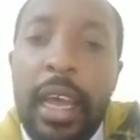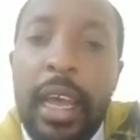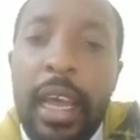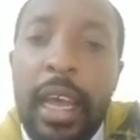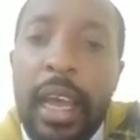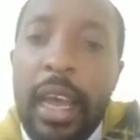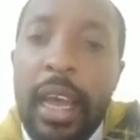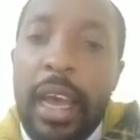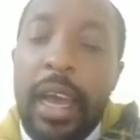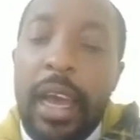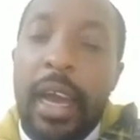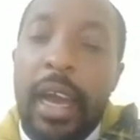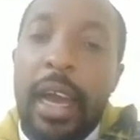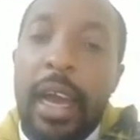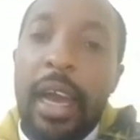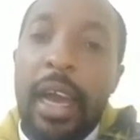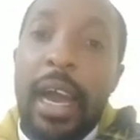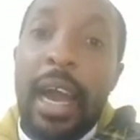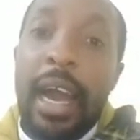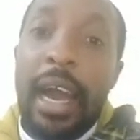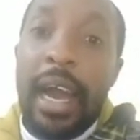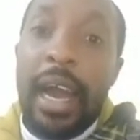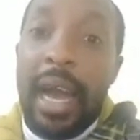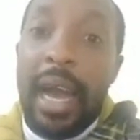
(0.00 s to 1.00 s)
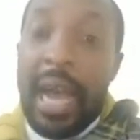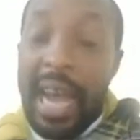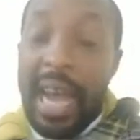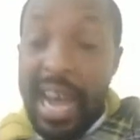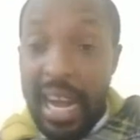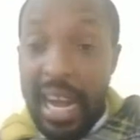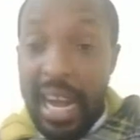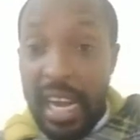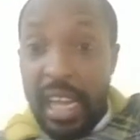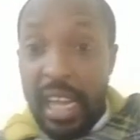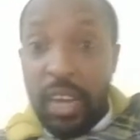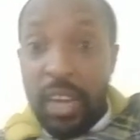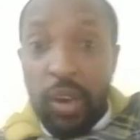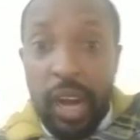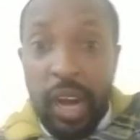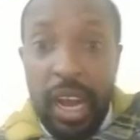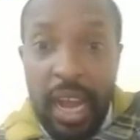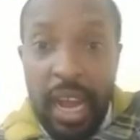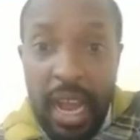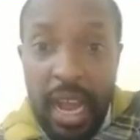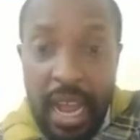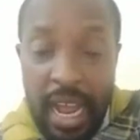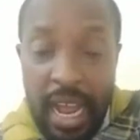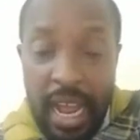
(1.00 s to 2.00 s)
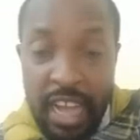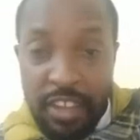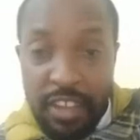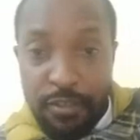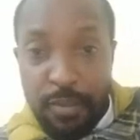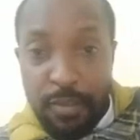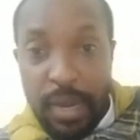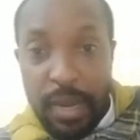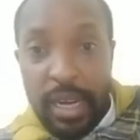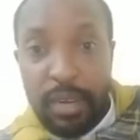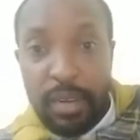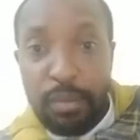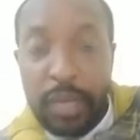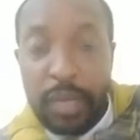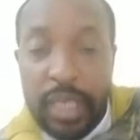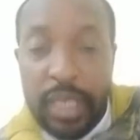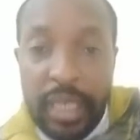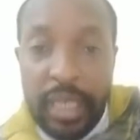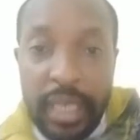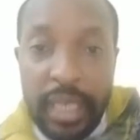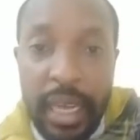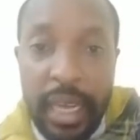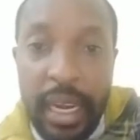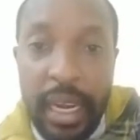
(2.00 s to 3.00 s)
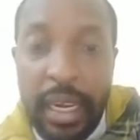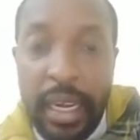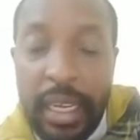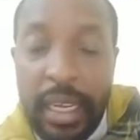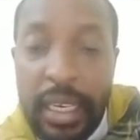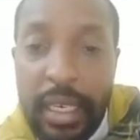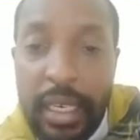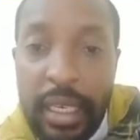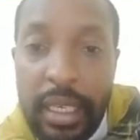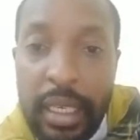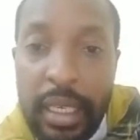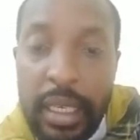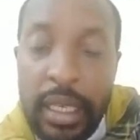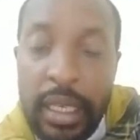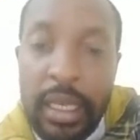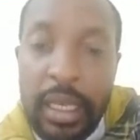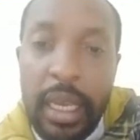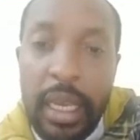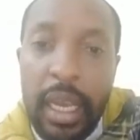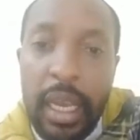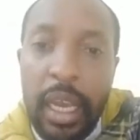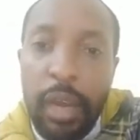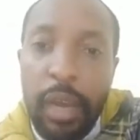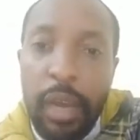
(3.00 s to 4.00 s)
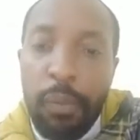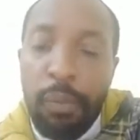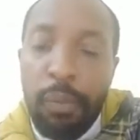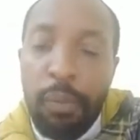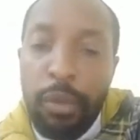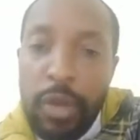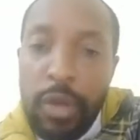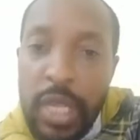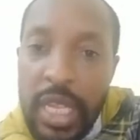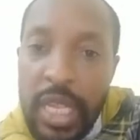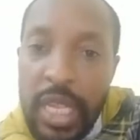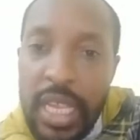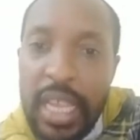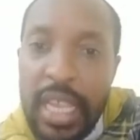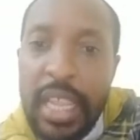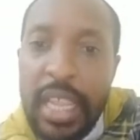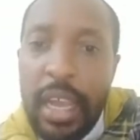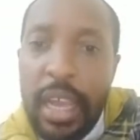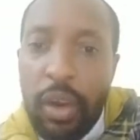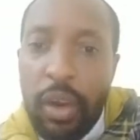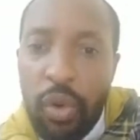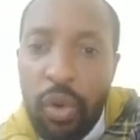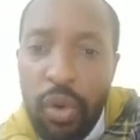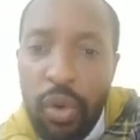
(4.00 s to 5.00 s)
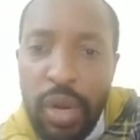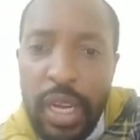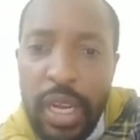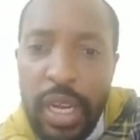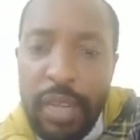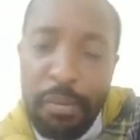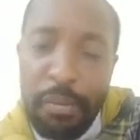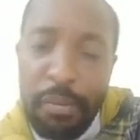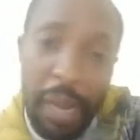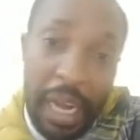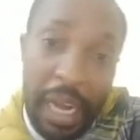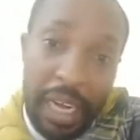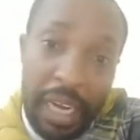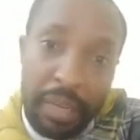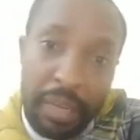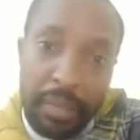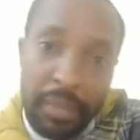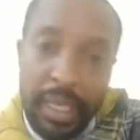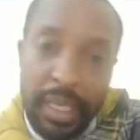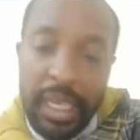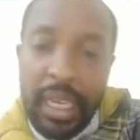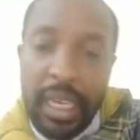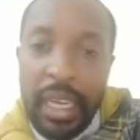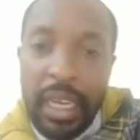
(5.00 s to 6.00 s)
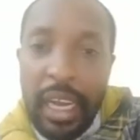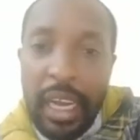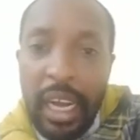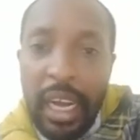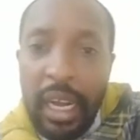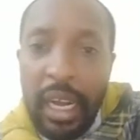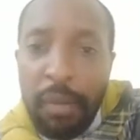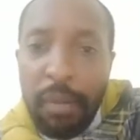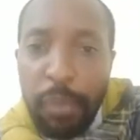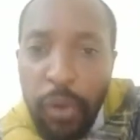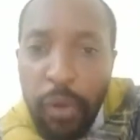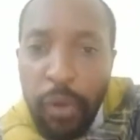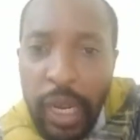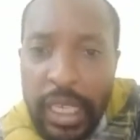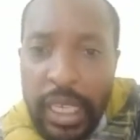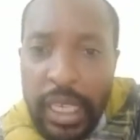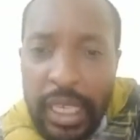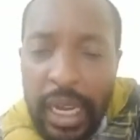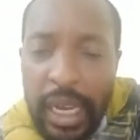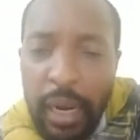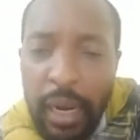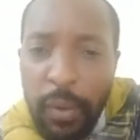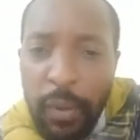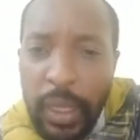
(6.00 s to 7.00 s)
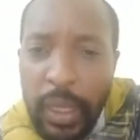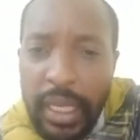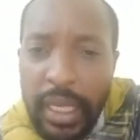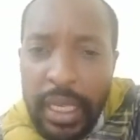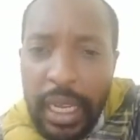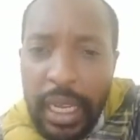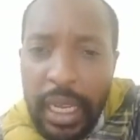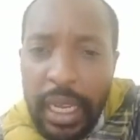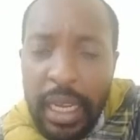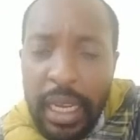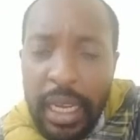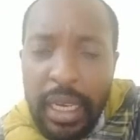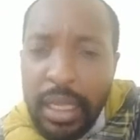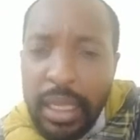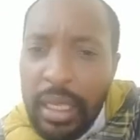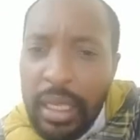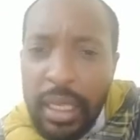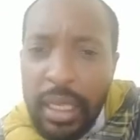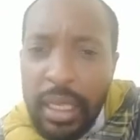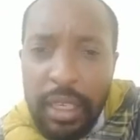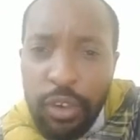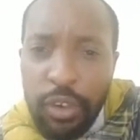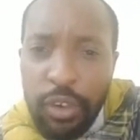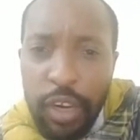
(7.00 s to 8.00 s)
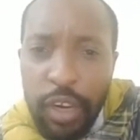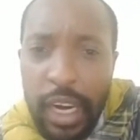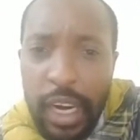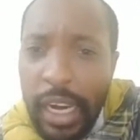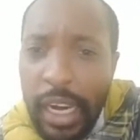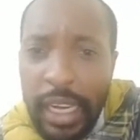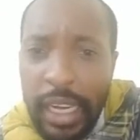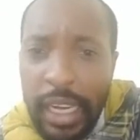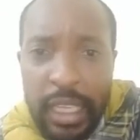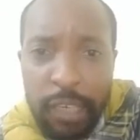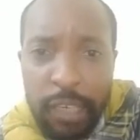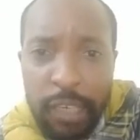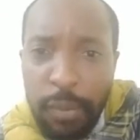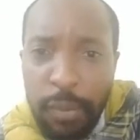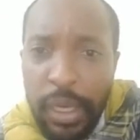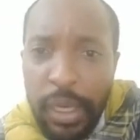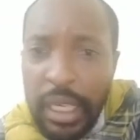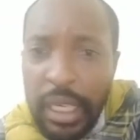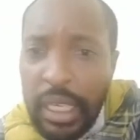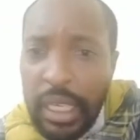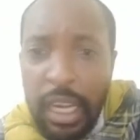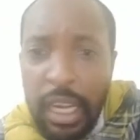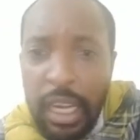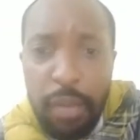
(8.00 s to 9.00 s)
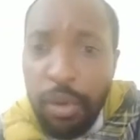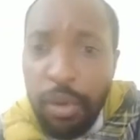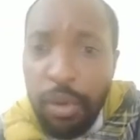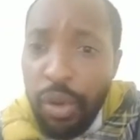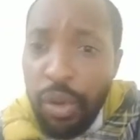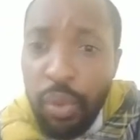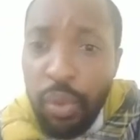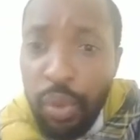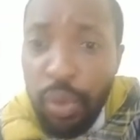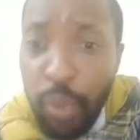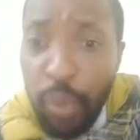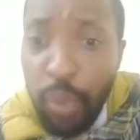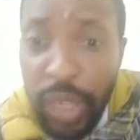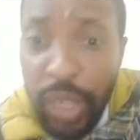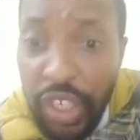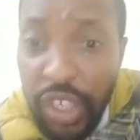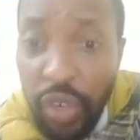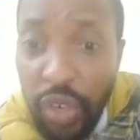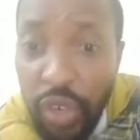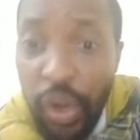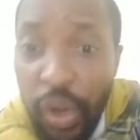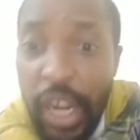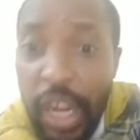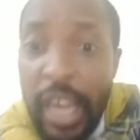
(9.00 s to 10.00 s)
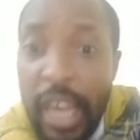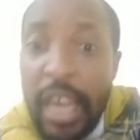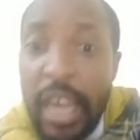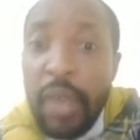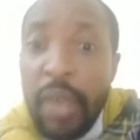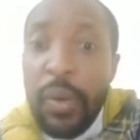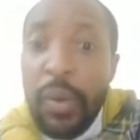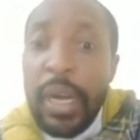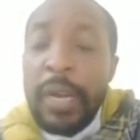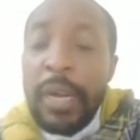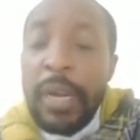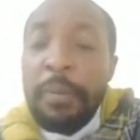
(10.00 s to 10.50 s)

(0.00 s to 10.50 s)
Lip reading: her legal husband, Mr. Dennis Mose Nyakundi, my namesake, and pole sana once again. This is not an experience anybody would wish on anyone.